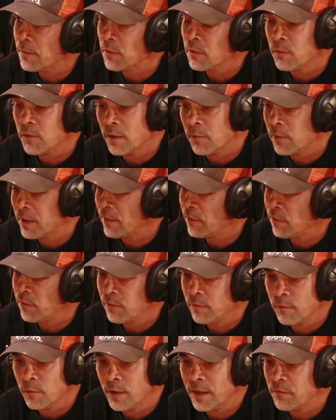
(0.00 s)
when
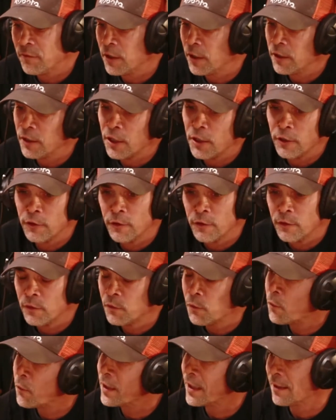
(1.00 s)
we've done
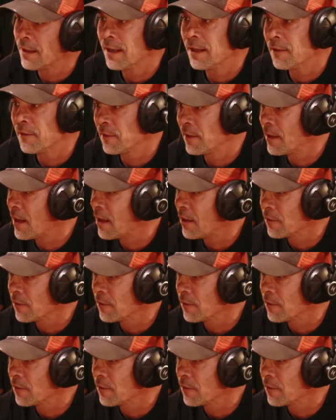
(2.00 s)
$120,000